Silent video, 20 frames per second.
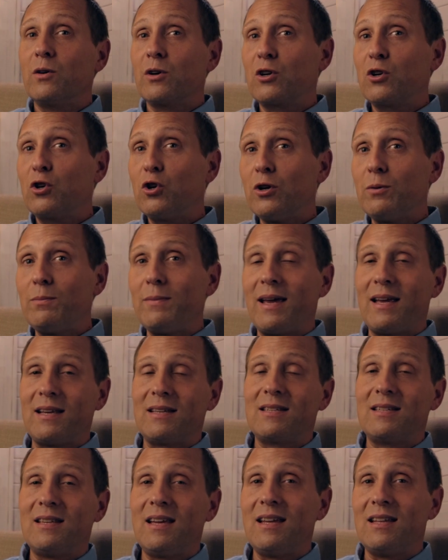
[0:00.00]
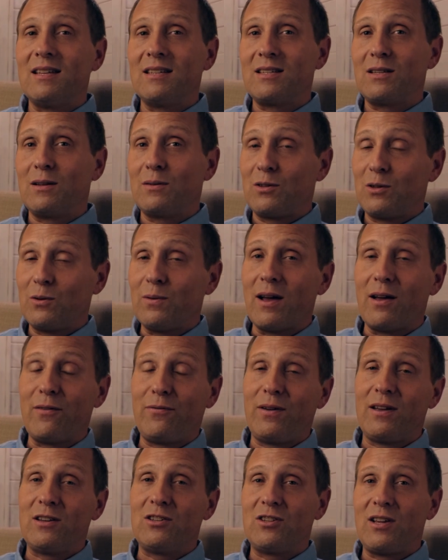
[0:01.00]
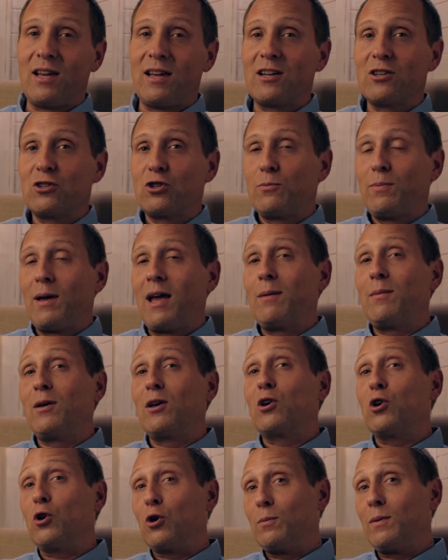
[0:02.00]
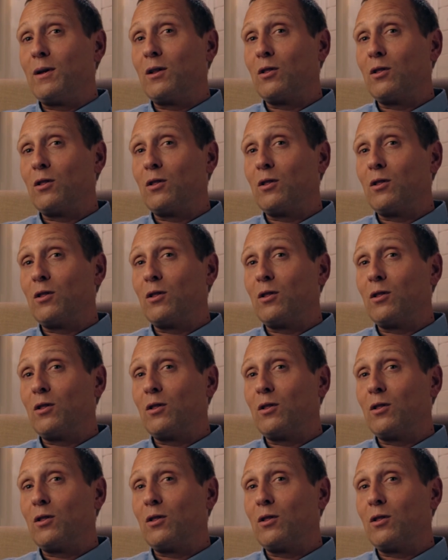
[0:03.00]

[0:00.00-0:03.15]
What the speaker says: it could make sense to do FHA because your payment could be